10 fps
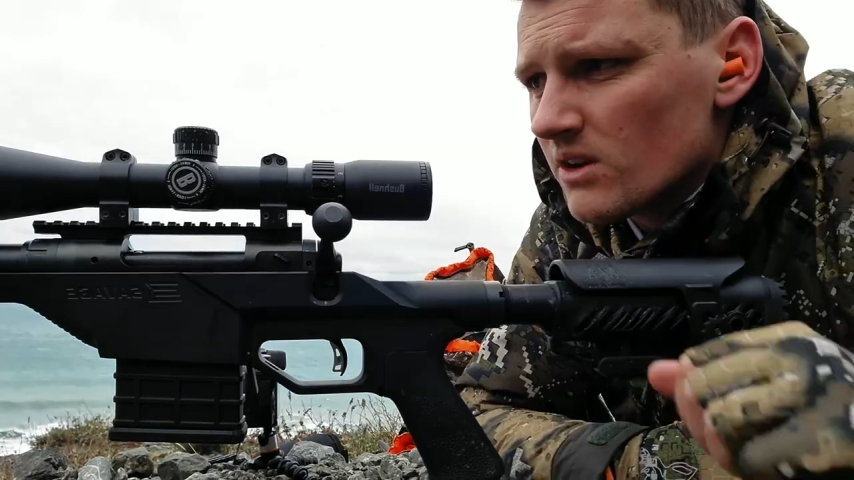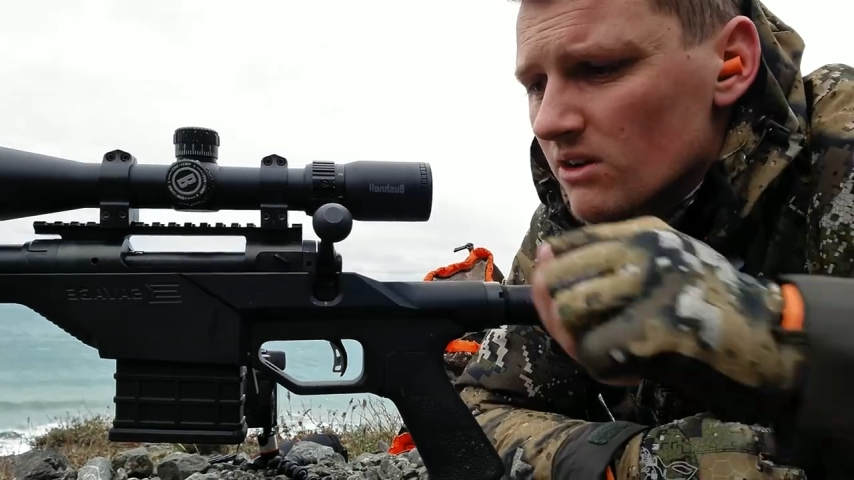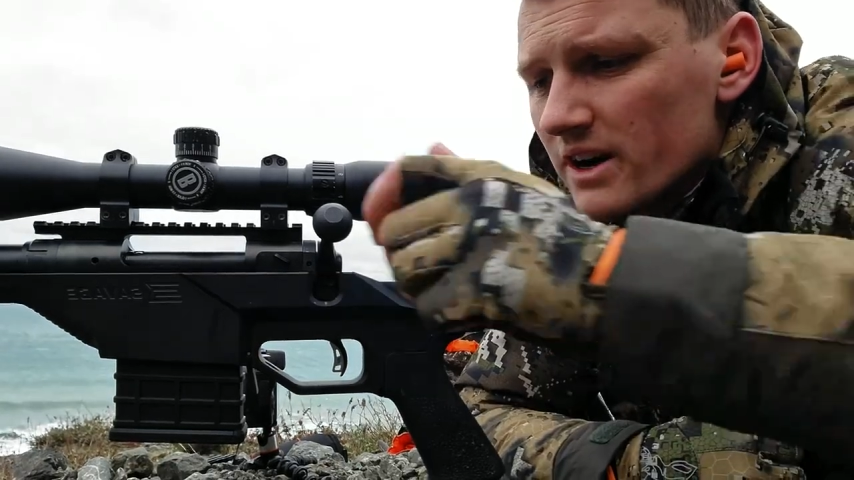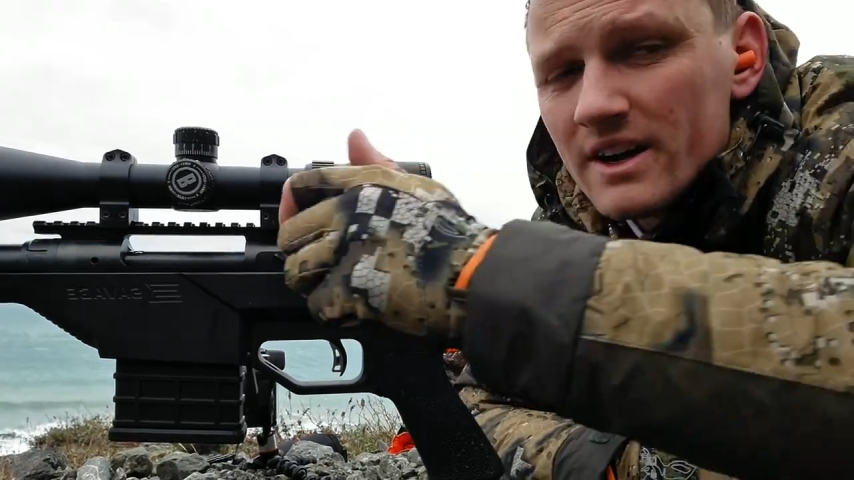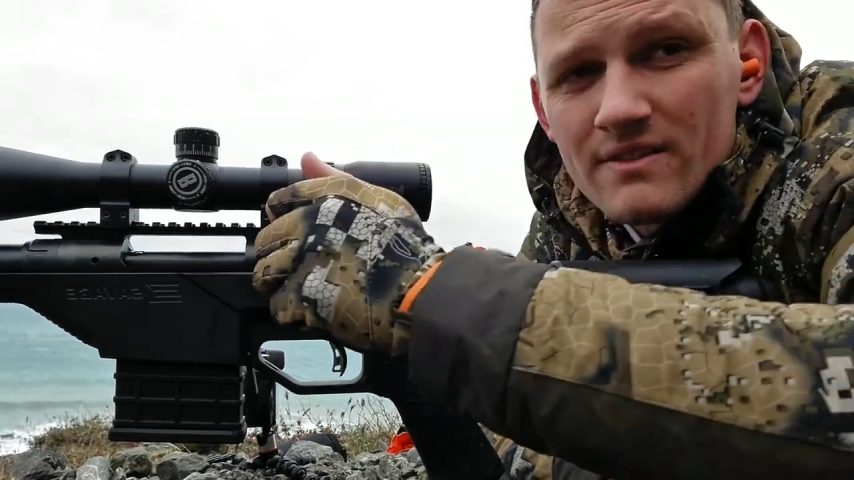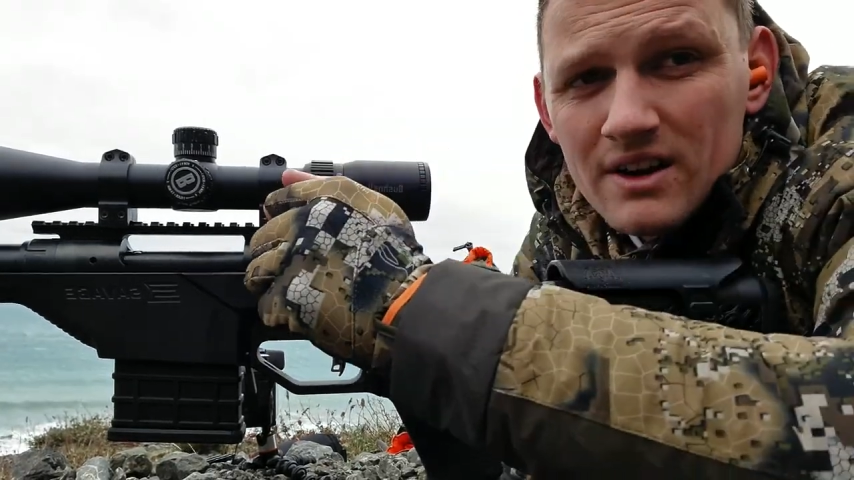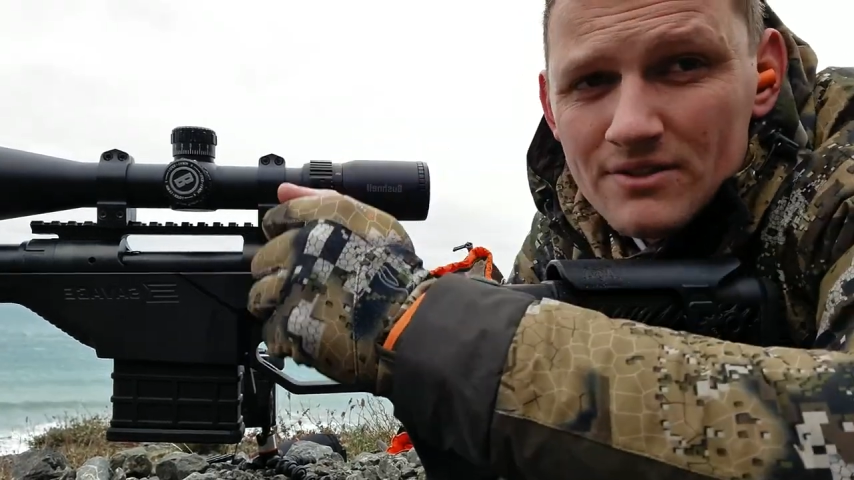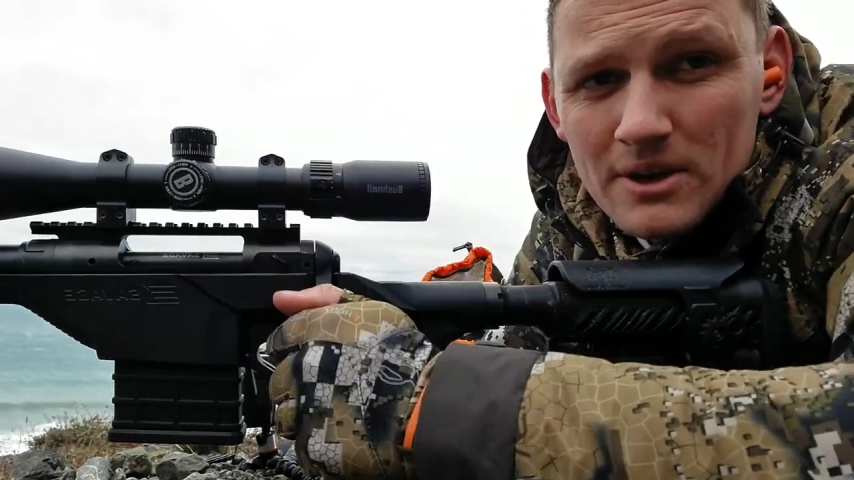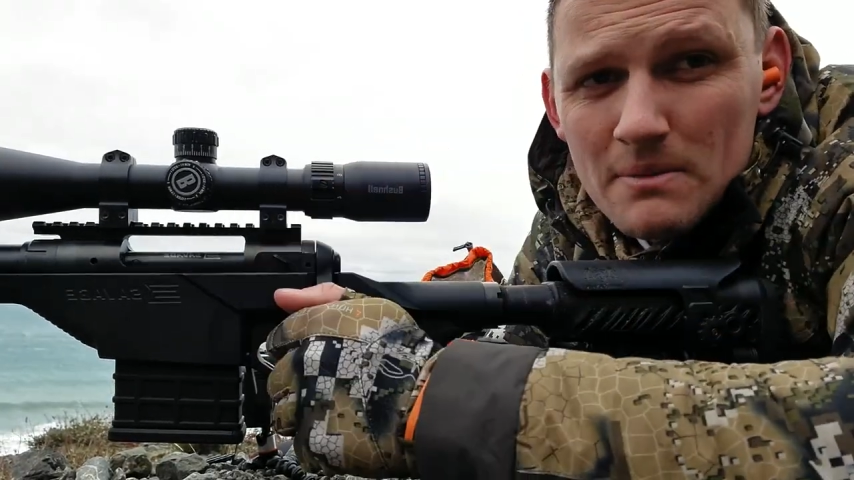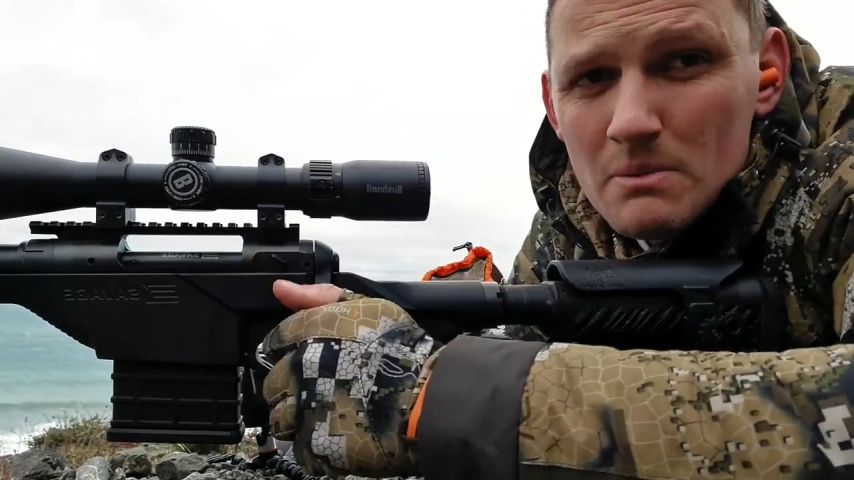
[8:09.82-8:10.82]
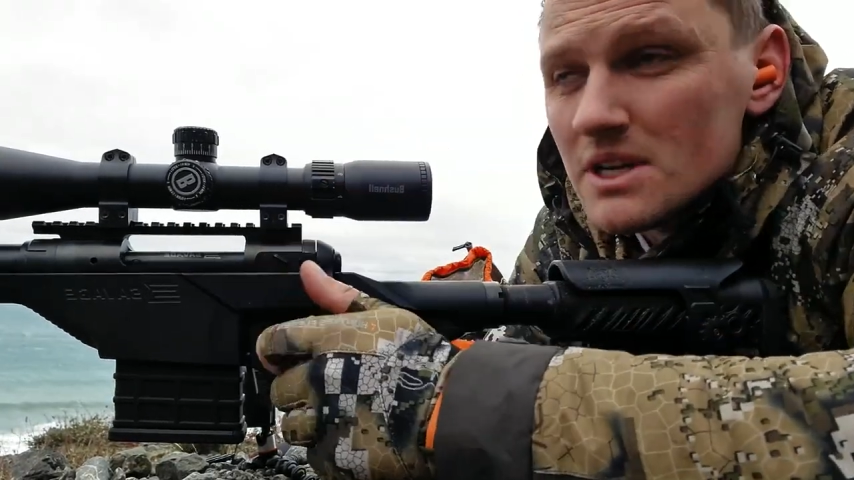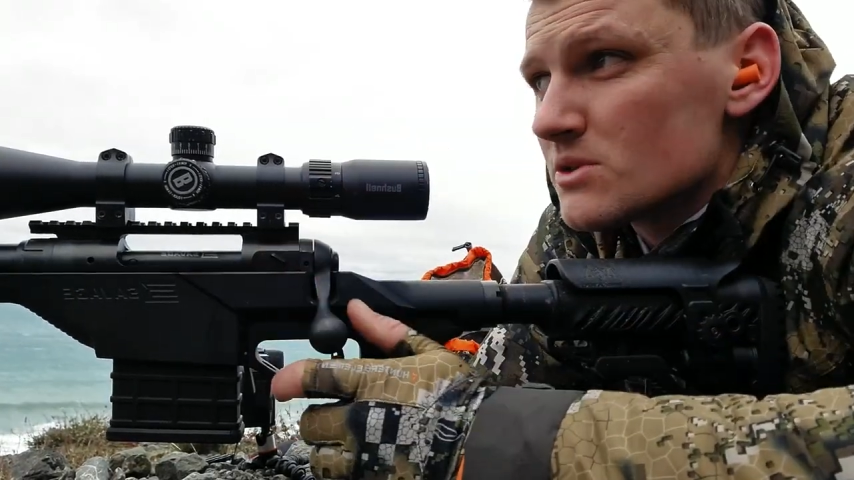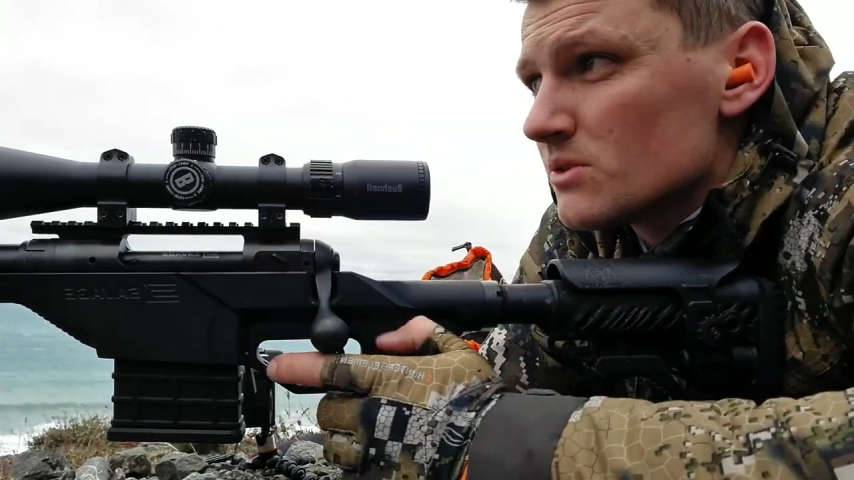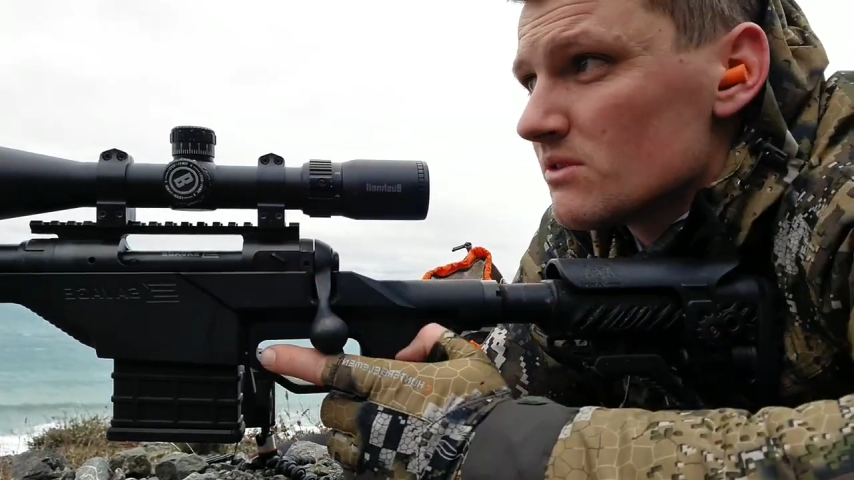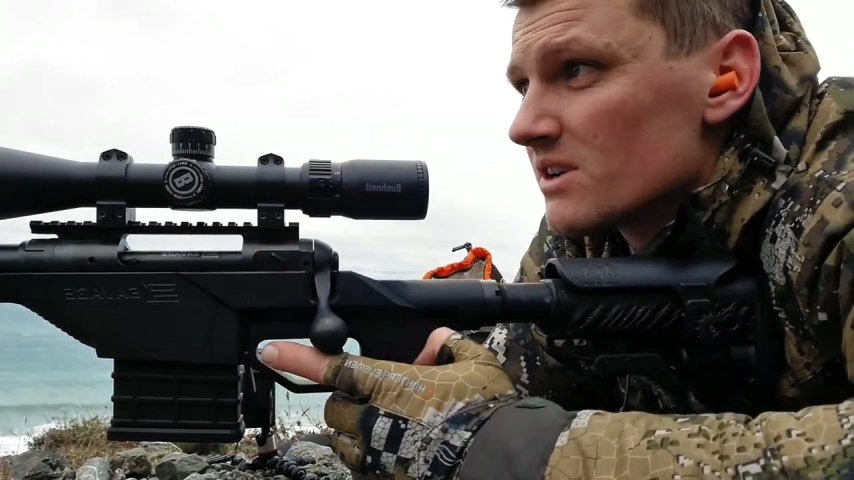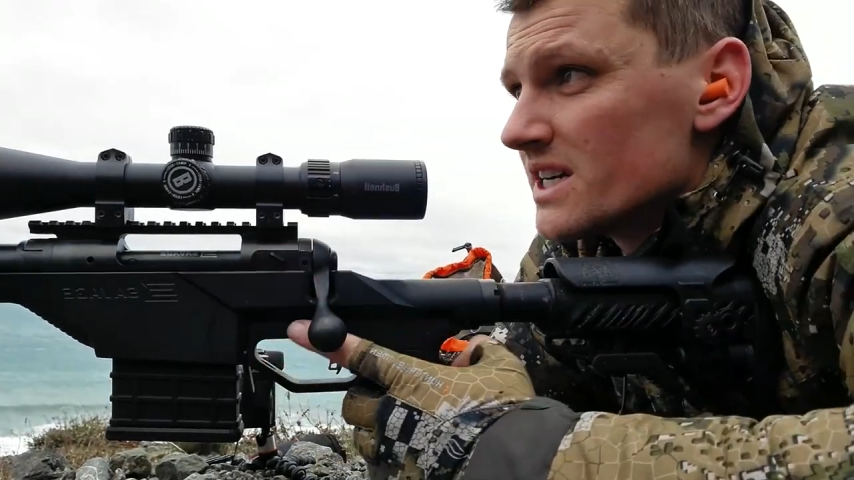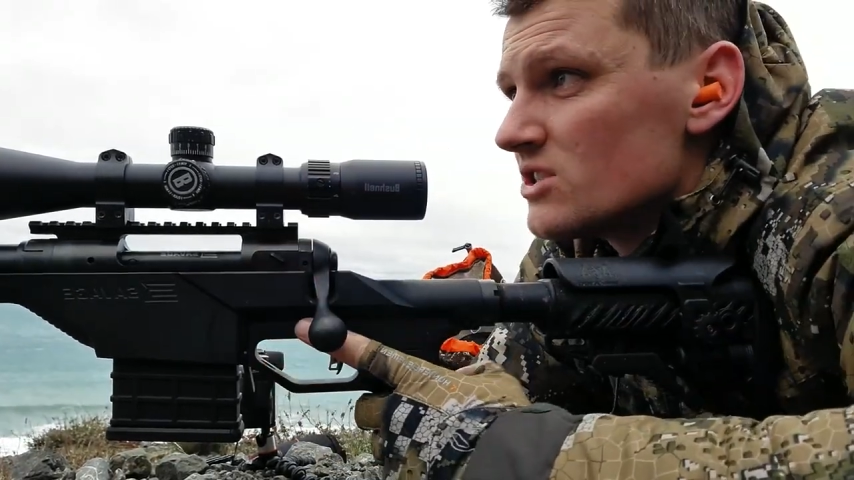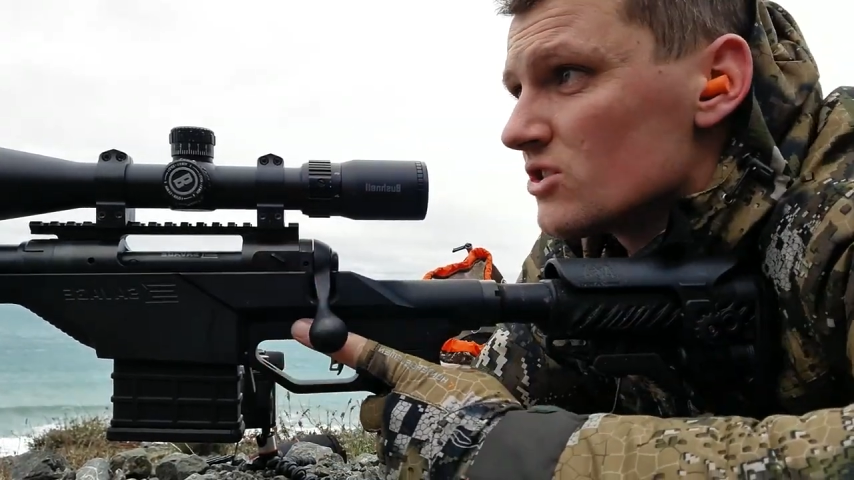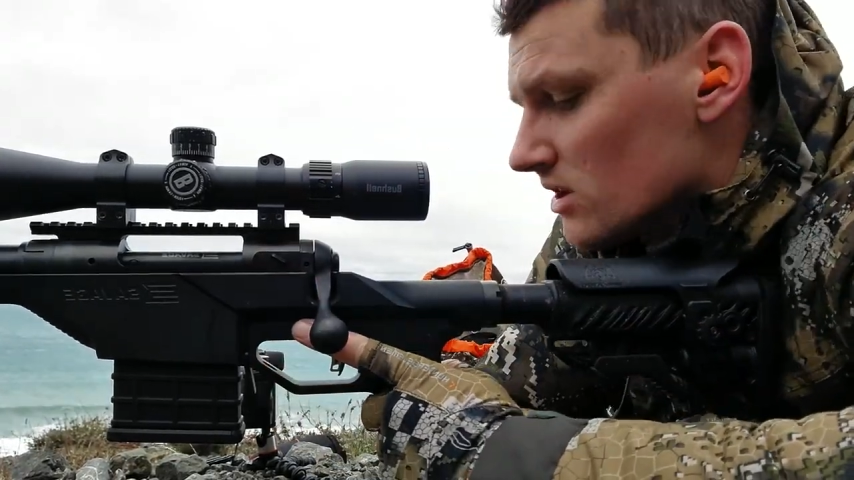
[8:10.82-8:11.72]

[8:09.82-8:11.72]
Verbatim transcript: Alright, I've done my best with the range.